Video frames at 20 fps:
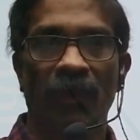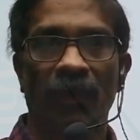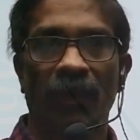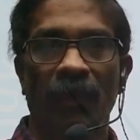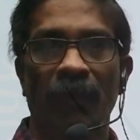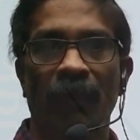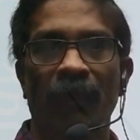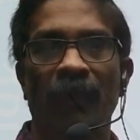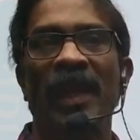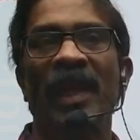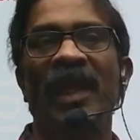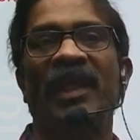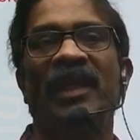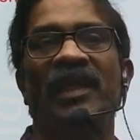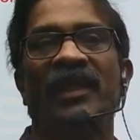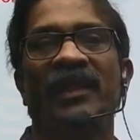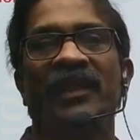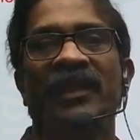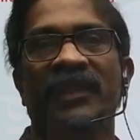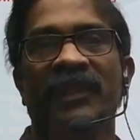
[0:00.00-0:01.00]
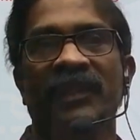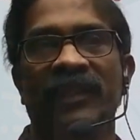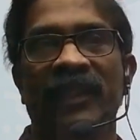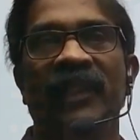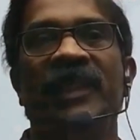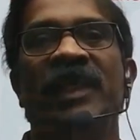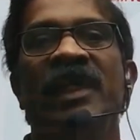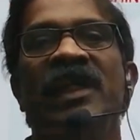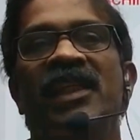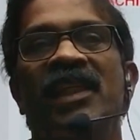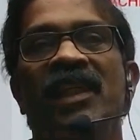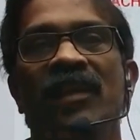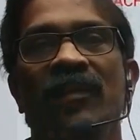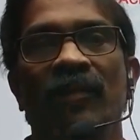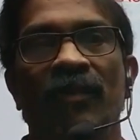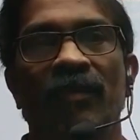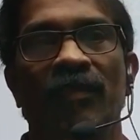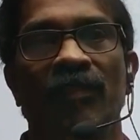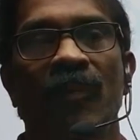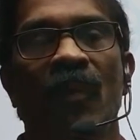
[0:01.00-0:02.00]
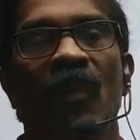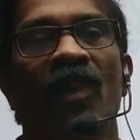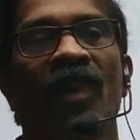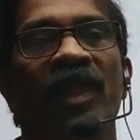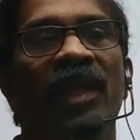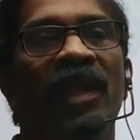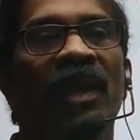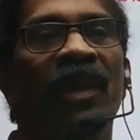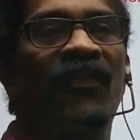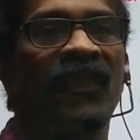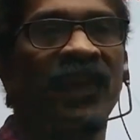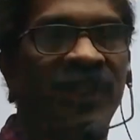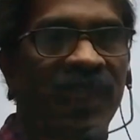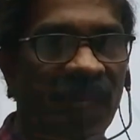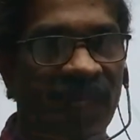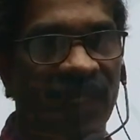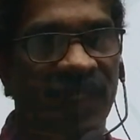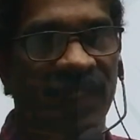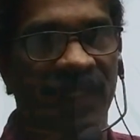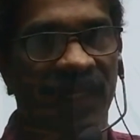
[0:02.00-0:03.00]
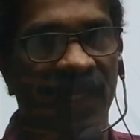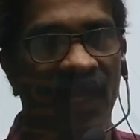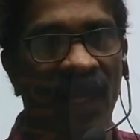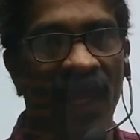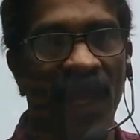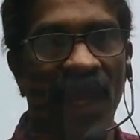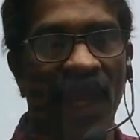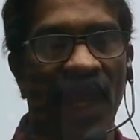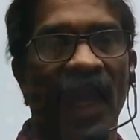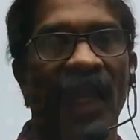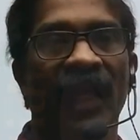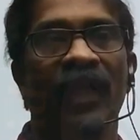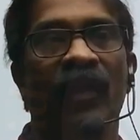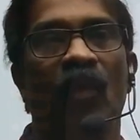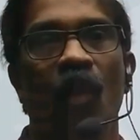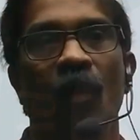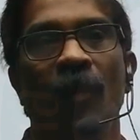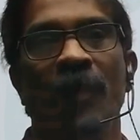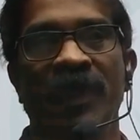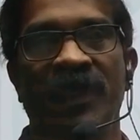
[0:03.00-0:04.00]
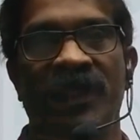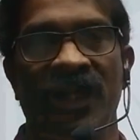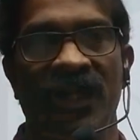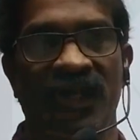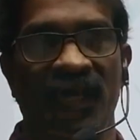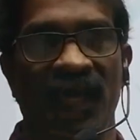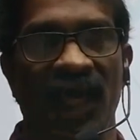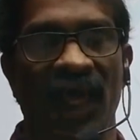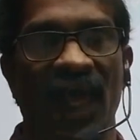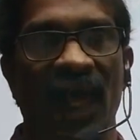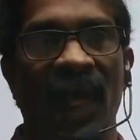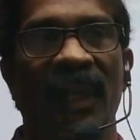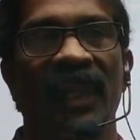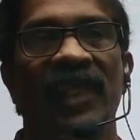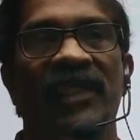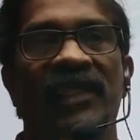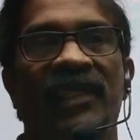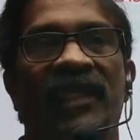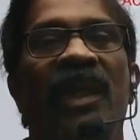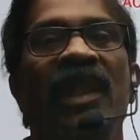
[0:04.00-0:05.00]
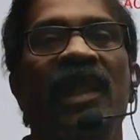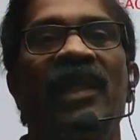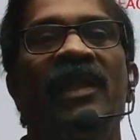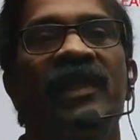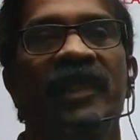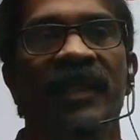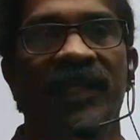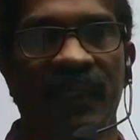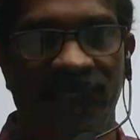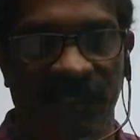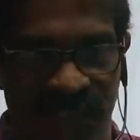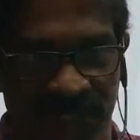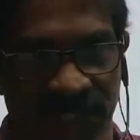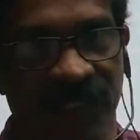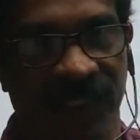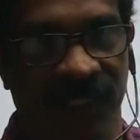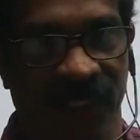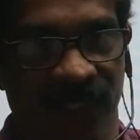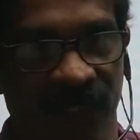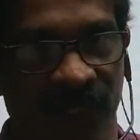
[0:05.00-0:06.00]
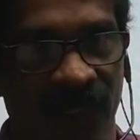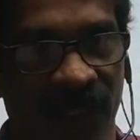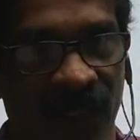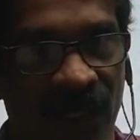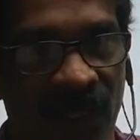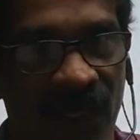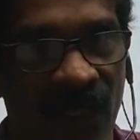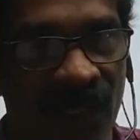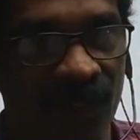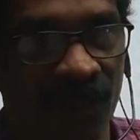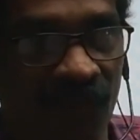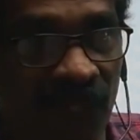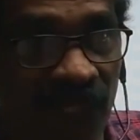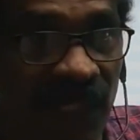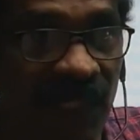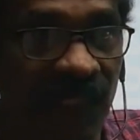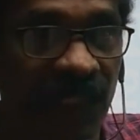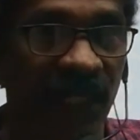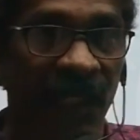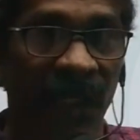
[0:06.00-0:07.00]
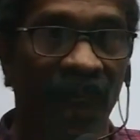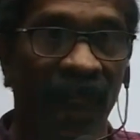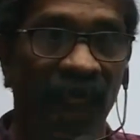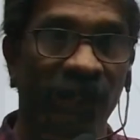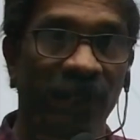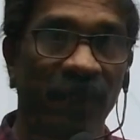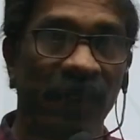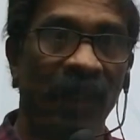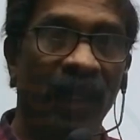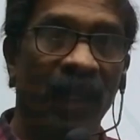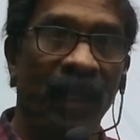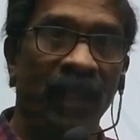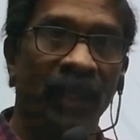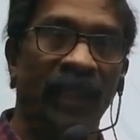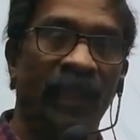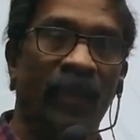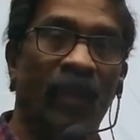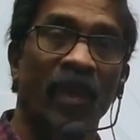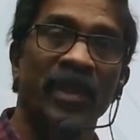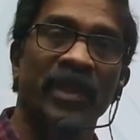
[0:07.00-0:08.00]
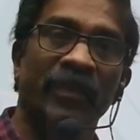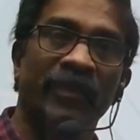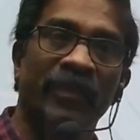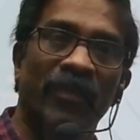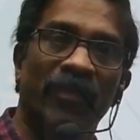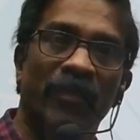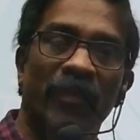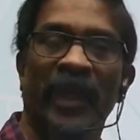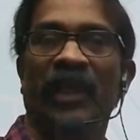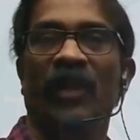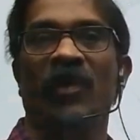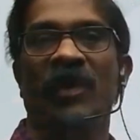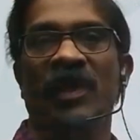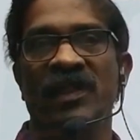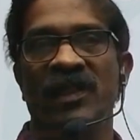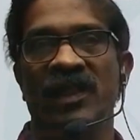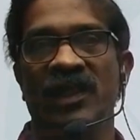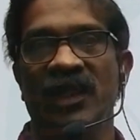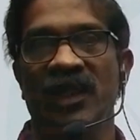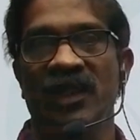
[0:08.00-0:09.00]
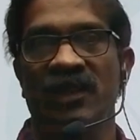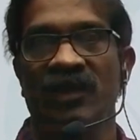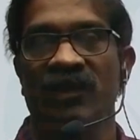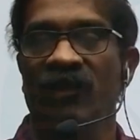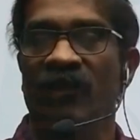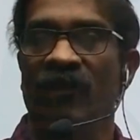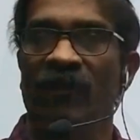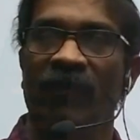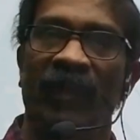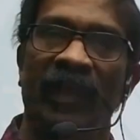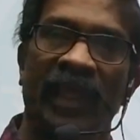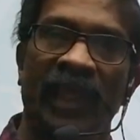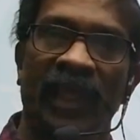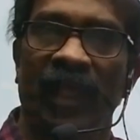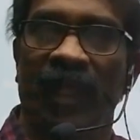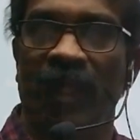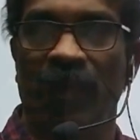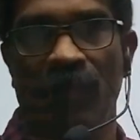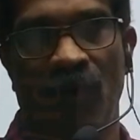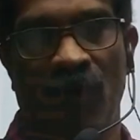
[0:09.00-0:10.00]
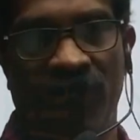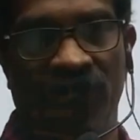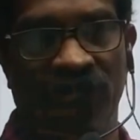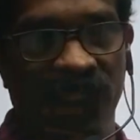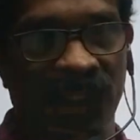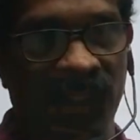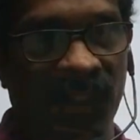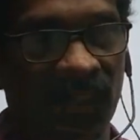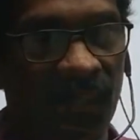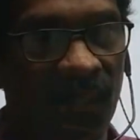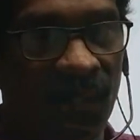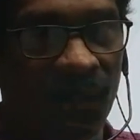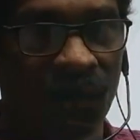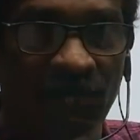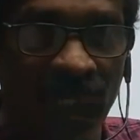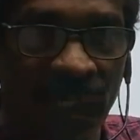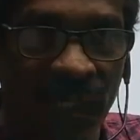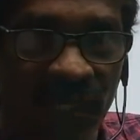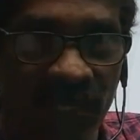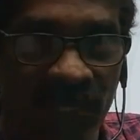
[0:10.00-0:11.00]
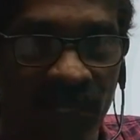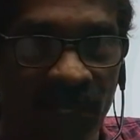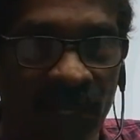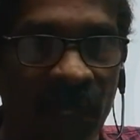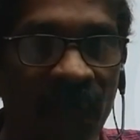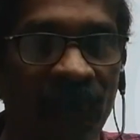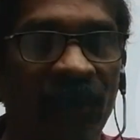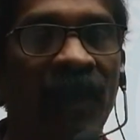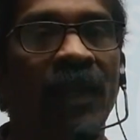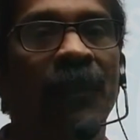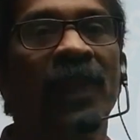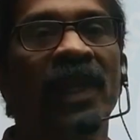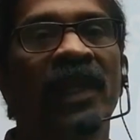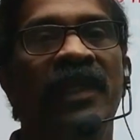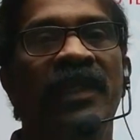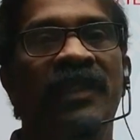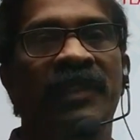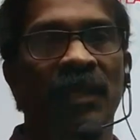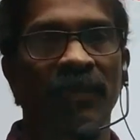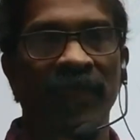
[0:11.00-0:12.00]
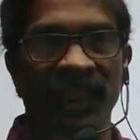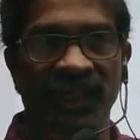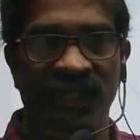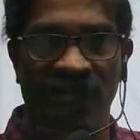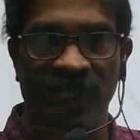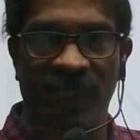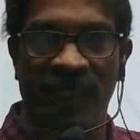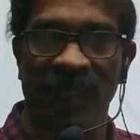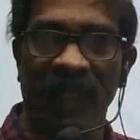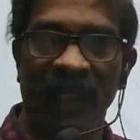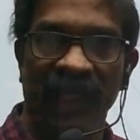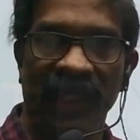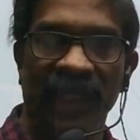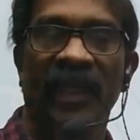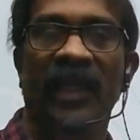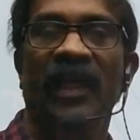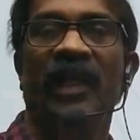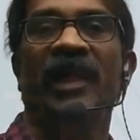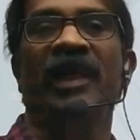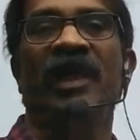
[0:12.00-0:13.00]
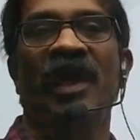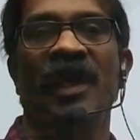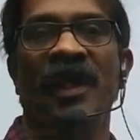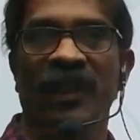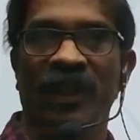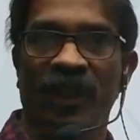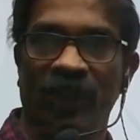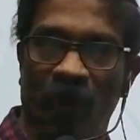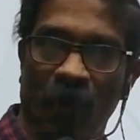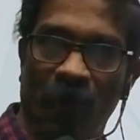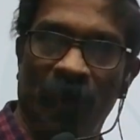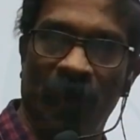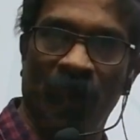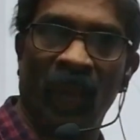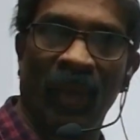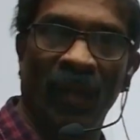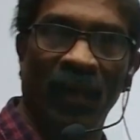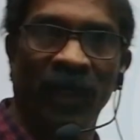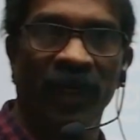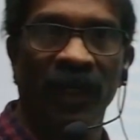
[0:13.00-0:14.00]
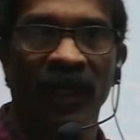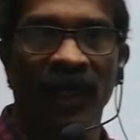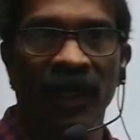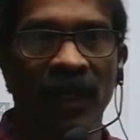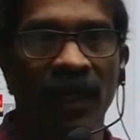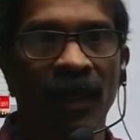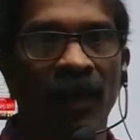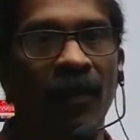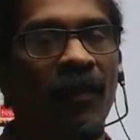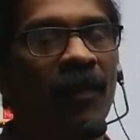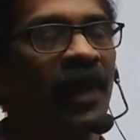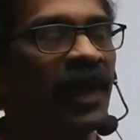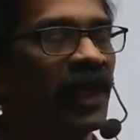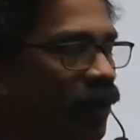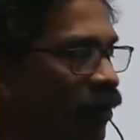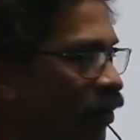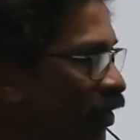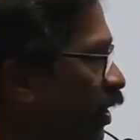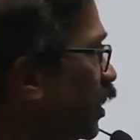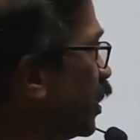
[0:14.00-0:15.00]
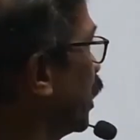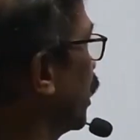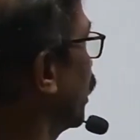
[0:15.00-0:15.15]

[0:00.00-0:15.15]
make the teaching more efficient and competent and a skilled teacher. So in this regard, the concept of micro teaching is very important. Today we will make some discussion regarding the topic on micro teaching.